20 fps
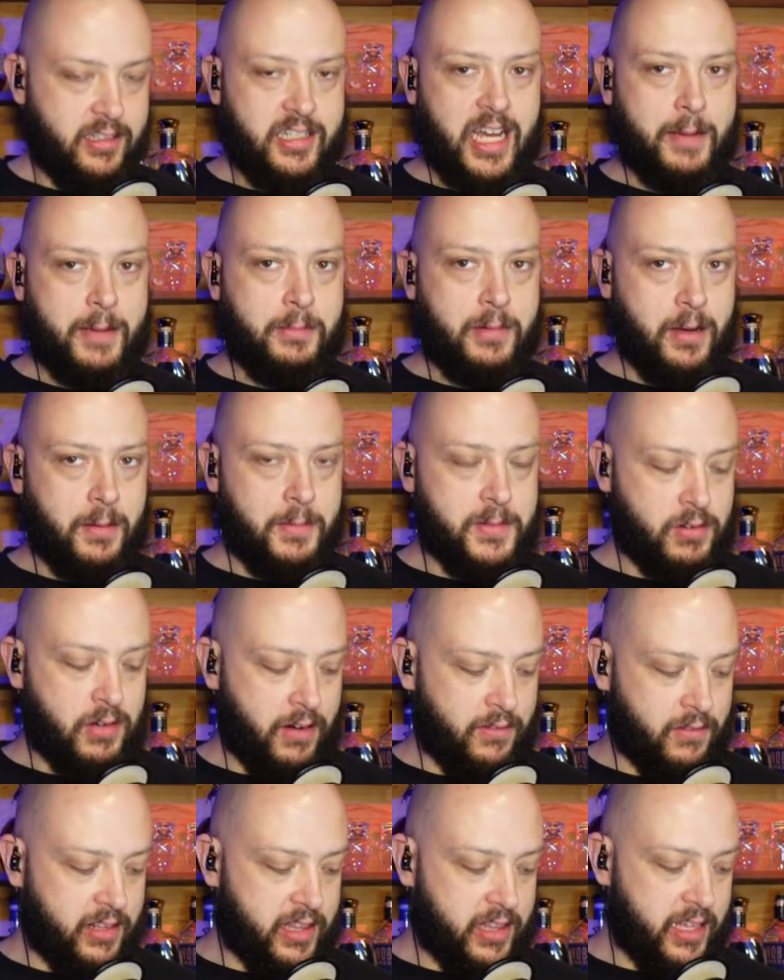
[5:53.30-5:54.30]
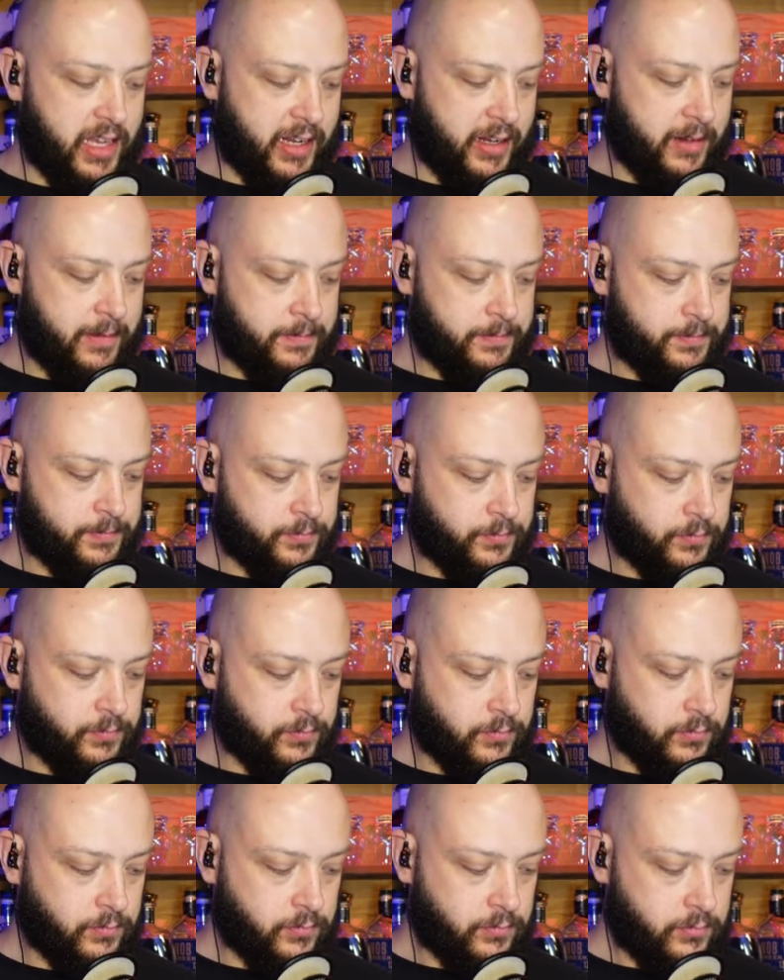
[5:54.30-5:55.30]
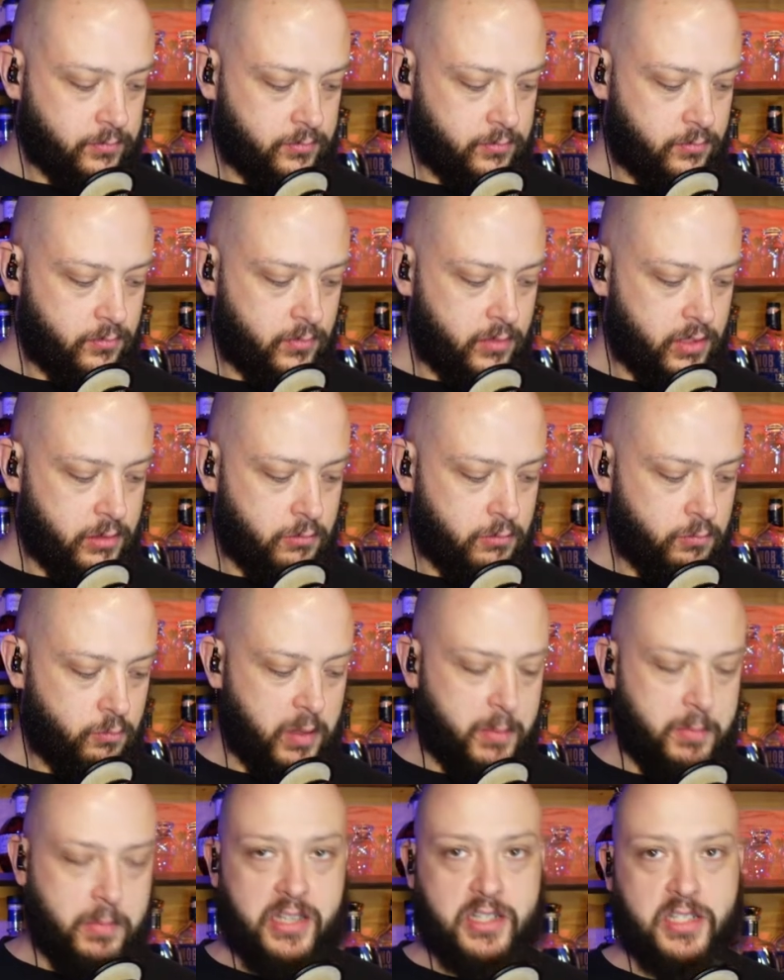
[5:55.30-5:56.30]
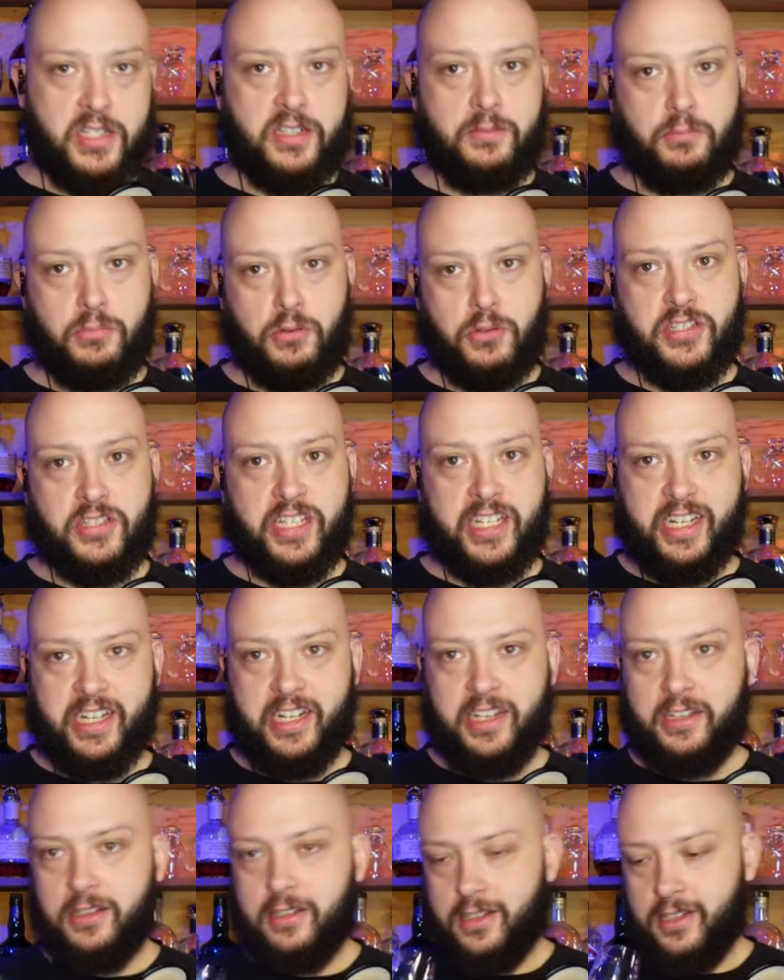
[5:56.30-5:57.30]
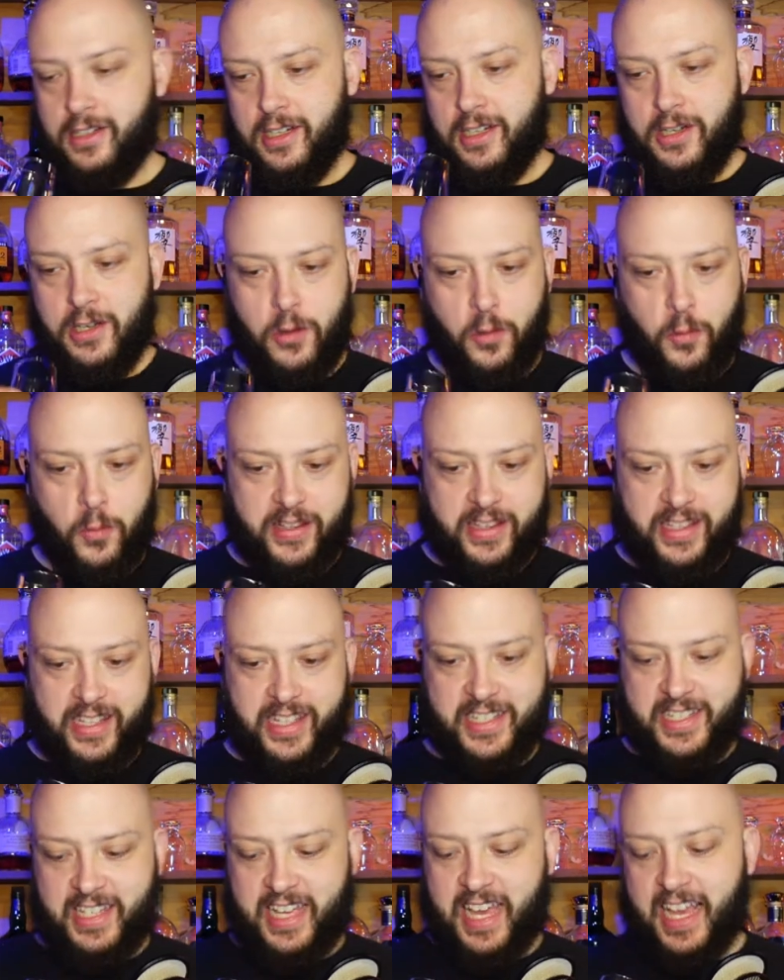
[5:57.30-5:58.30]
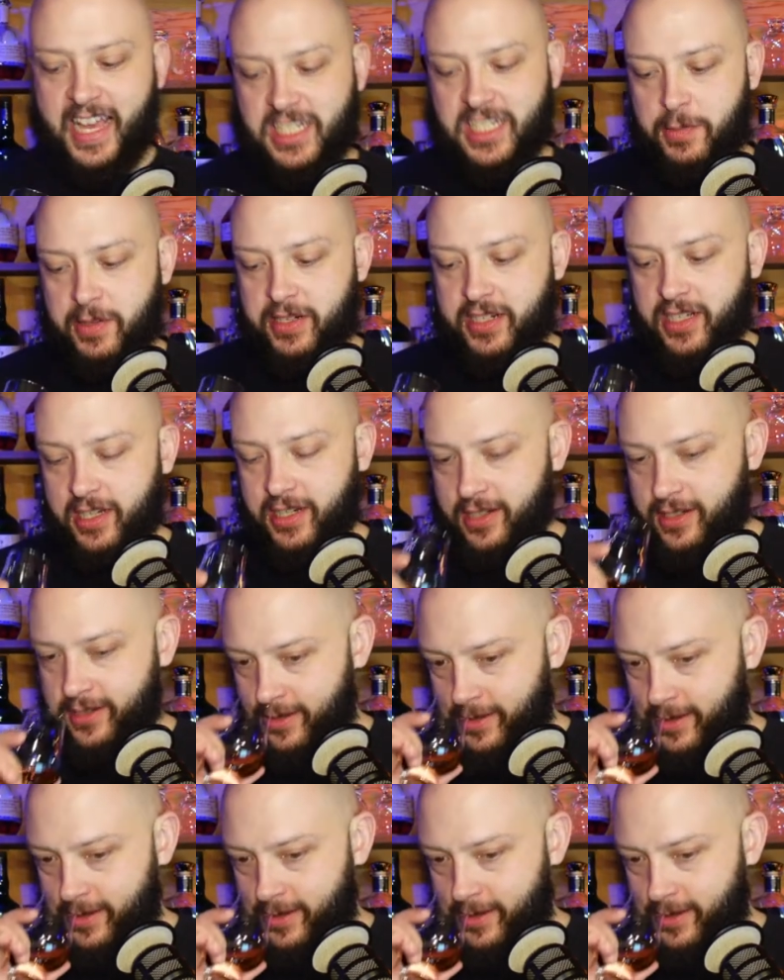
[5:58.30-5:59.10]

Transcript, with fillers: time comes for everything, we must proceed with this. It has to be done.